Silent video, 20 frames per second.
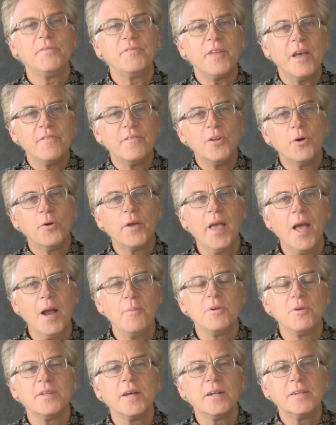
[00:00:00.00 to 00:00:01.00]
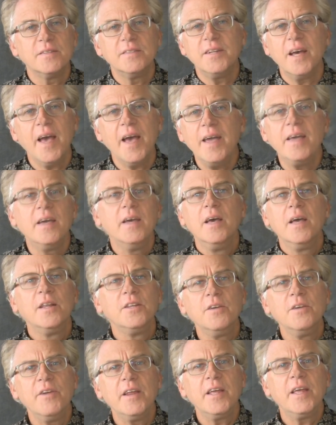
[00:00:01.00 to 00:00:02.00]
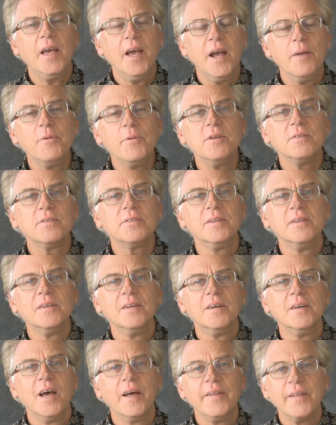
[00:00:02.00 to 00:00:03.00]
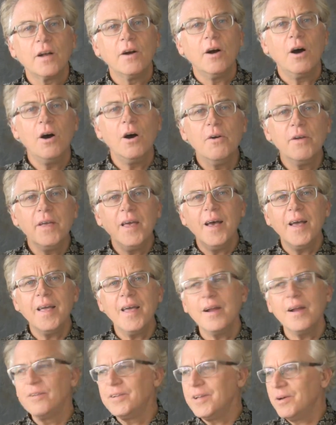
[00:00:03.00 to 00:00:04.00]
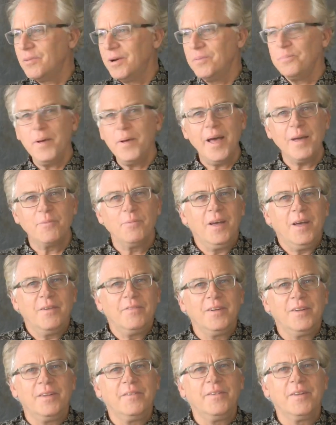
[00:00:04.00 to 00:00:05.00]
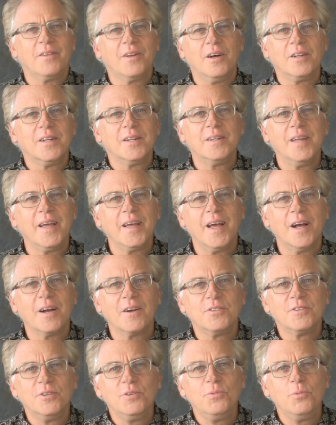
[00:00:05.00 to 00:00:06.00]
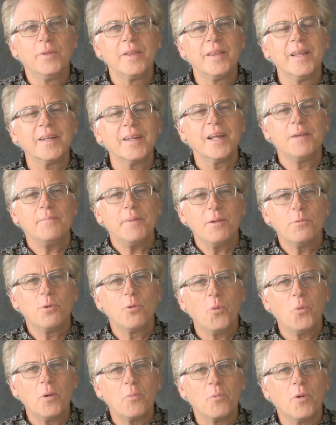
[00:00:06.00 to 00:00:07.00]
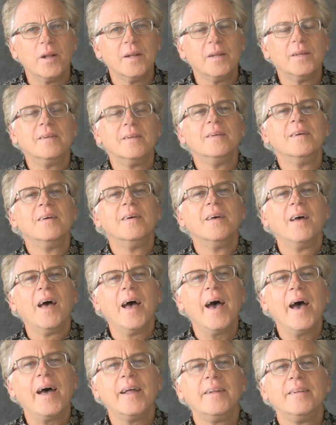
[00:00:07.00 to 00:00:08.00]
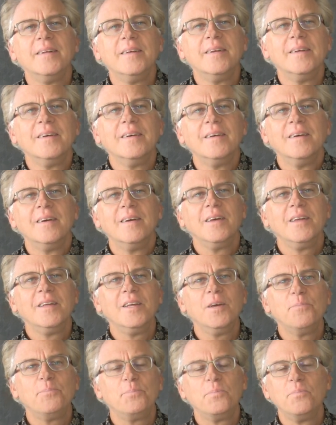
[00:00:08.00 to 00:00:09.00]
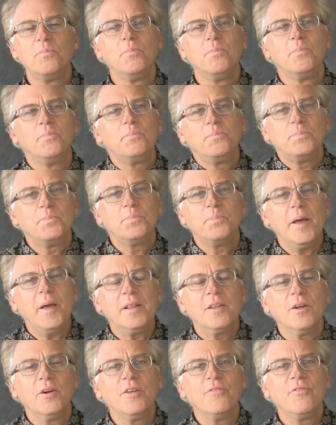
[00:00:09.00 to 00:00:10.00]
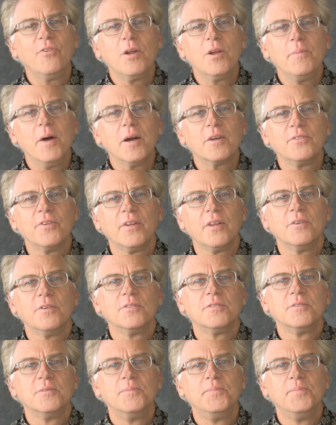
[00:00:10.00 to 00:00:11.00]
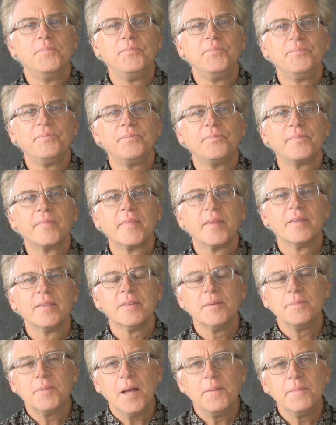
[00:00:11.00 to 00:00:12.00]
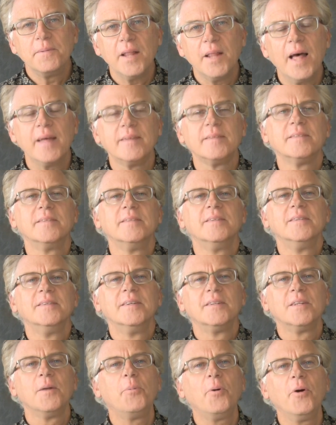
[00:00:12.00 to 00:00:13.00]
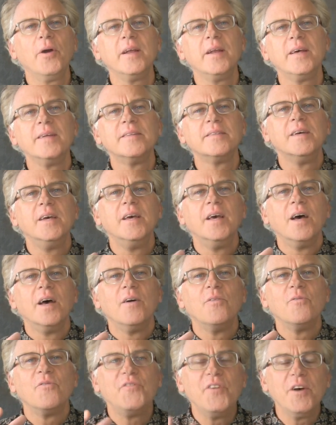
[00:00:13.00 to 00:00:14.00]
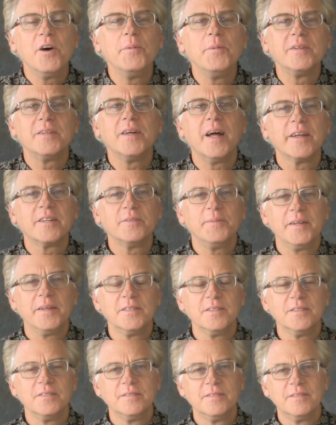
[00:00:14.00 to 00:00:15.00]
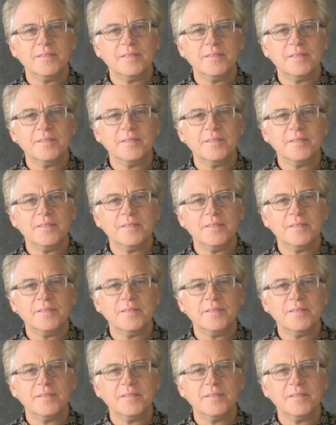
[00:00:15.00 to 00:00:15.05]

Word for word: if they have no cameras out. Just say, hey, do you have any cameras? And they go, oh, yeah, yeah, there's that one bag we haven't even thought to take out because who would think anybody would want one? And you pay 30, 40 bucks for those, sometimes less. The point is, film is not expensive.